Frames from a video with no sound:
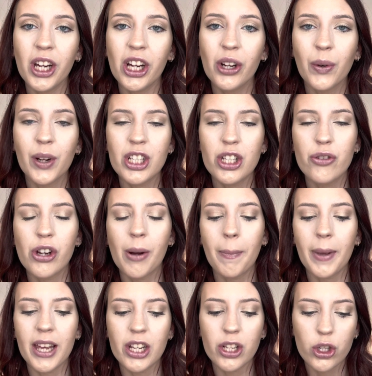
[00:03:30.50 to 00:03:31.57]
are going to jump
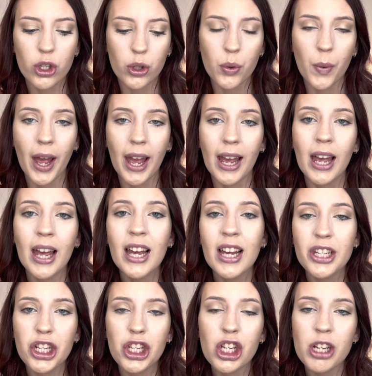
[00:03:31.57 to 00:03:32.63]
into a
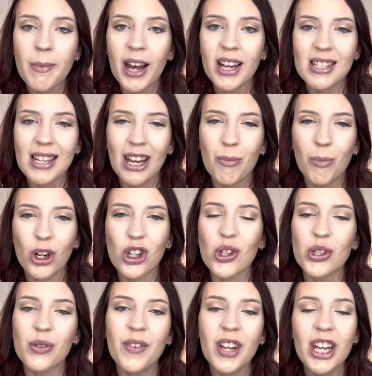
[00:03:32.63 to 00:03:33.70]
TJ Maxx and
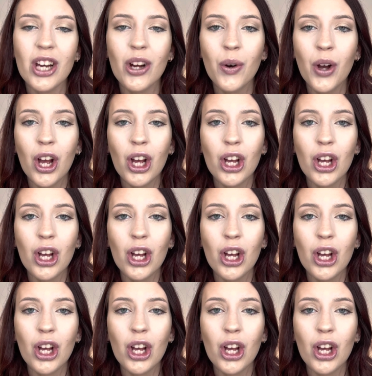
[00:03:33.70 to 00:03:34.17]
Marshalls video.